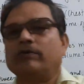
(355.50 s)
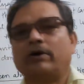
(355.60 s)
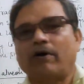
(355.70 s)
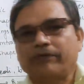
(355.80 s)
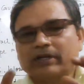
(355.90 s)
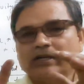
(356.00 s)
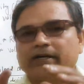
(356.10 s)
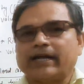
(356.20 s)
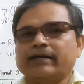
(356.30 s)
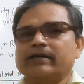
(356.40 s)
after the
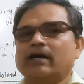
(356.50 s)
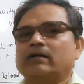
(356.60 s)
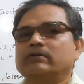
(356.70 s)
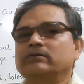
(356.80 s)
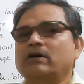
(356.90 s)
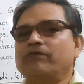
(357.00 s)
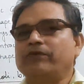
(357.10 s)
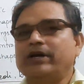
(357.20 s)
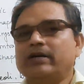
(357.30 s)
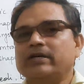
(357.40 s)
trachea, the
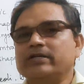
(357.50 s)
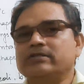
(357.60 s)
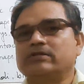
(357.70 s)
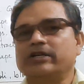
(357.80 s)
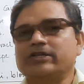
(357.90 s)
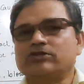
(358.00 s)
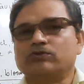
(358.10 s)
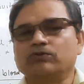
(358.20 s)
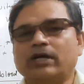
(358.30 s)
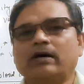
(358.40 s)
wind is reached
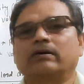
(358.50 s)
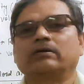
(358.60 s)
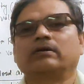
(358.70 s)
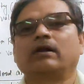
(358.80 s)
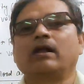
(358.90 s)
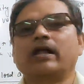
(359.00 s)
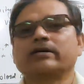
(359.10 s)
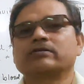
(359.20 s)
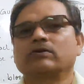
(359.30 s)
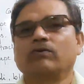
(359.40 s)
to the
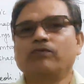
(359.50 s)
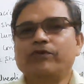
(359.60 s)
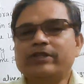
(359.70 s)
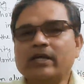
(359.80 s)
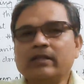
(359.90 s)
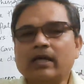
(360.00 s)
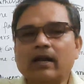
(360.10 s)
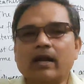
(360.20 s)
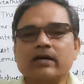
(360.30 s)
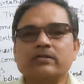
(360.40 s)
lungs. Within
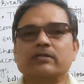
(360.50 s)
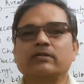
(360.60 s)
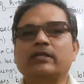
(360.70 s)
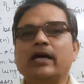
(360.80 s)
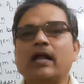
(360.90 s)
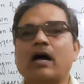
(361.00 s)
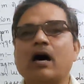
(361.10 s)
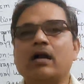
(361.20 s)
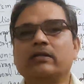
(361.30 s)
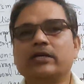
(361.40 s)
the lungs, there
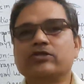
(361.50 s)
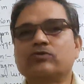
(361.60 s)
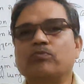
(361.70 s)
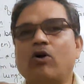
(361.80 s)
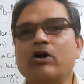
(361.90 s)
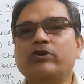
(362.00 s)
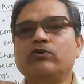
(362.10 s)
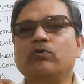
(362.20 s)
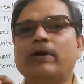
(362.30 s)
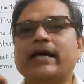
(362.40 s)
are the small
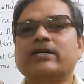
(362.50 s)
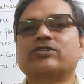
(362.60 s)
tube-like